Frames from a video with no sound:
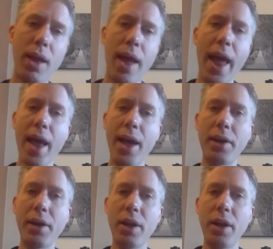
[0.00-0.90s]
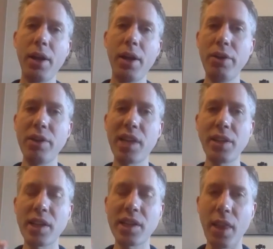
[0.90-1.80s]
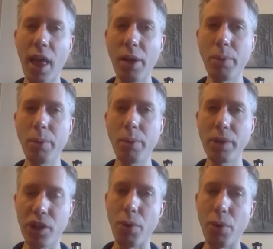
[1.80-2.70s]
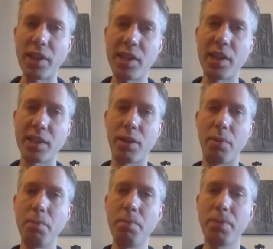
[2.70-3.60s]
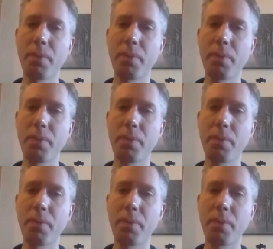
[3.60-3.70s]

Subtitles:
and using this language coding system